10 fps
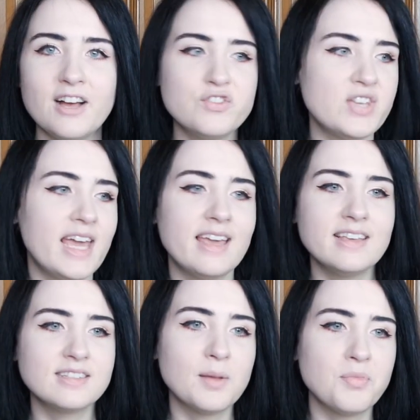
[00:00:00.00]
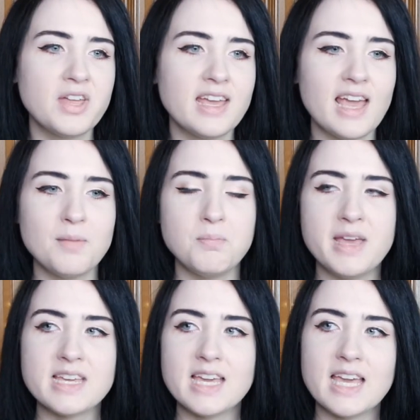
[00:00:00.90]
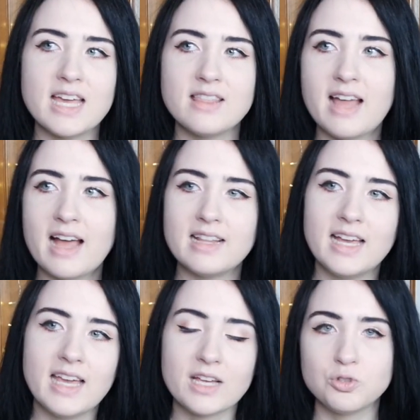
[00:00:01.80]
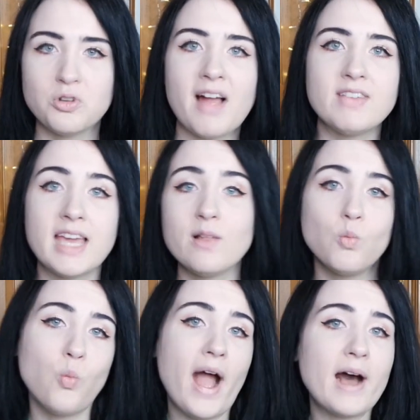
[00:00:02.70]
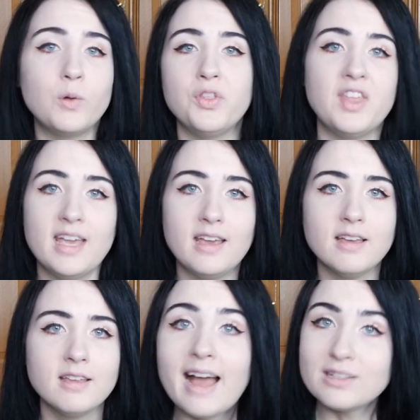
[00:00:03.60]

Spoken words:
of taking something and making it that like extravagant wow thing